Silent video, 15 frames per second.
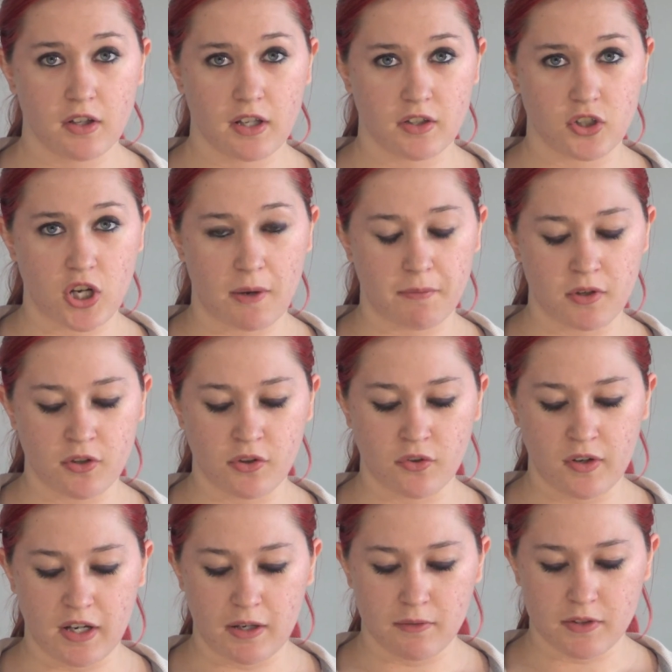In Chapter
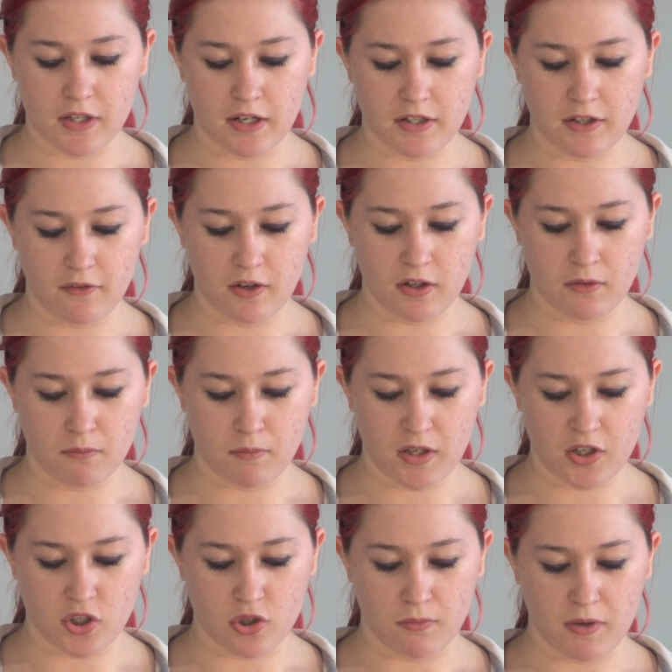3, Scientific
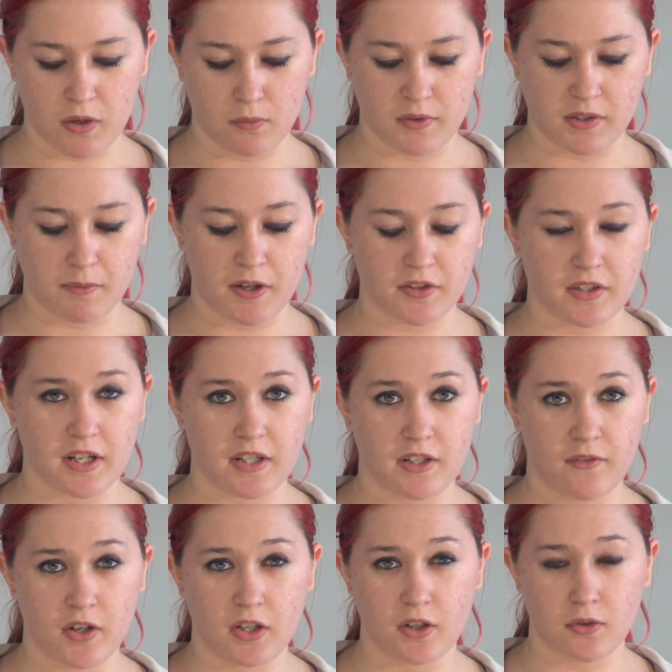Measurement was about
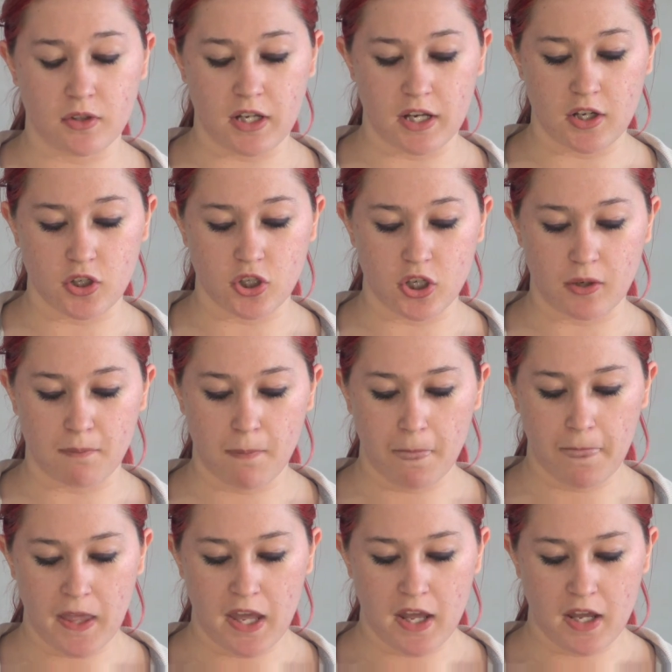scientific notation,
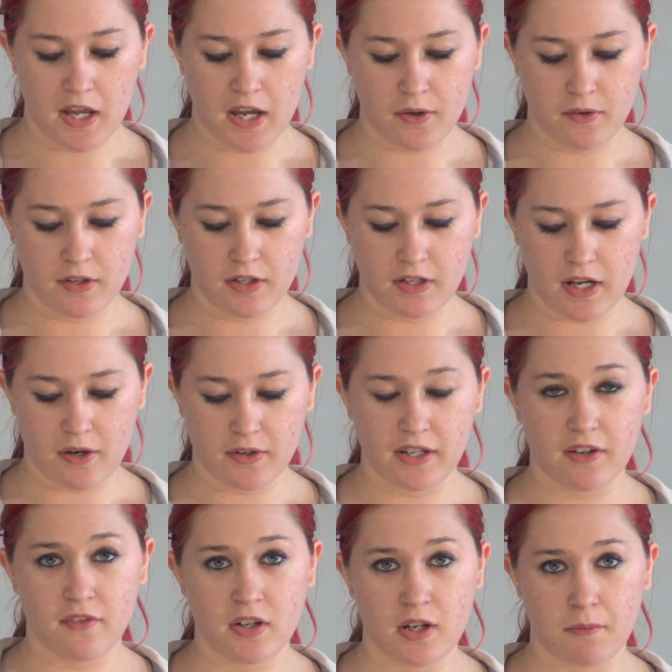and how a
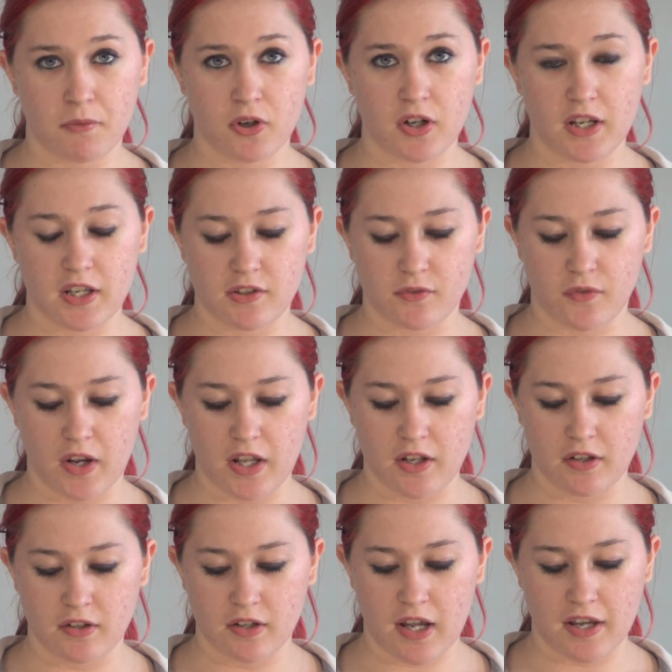given number is
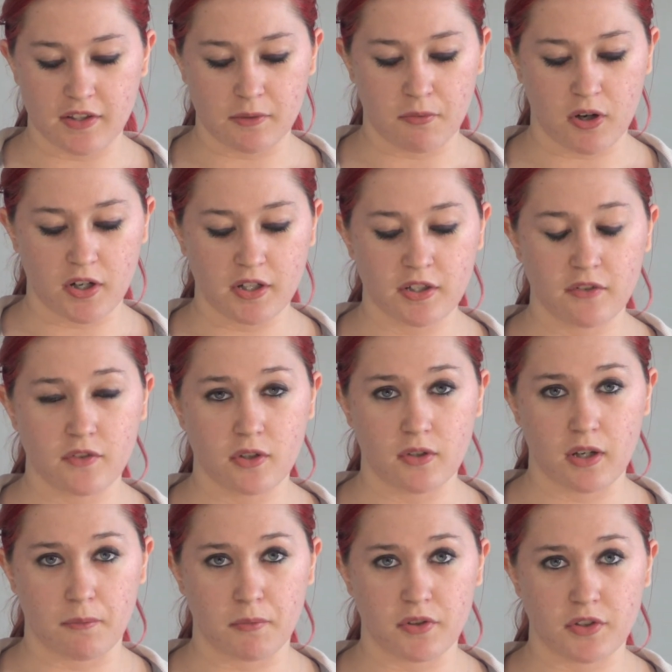written as a product of two
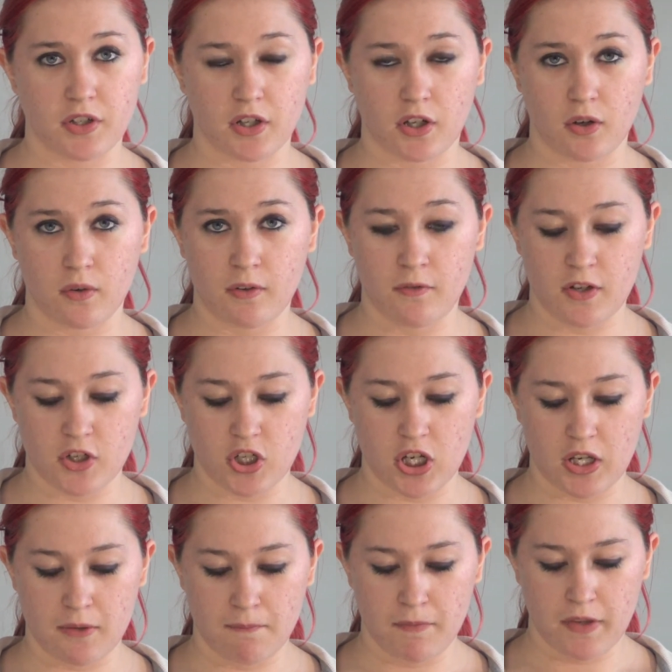numbers, a
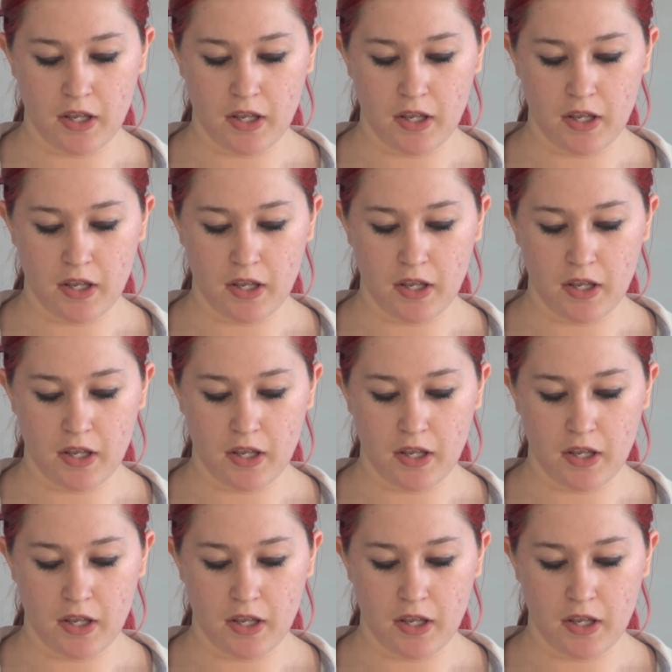coefficient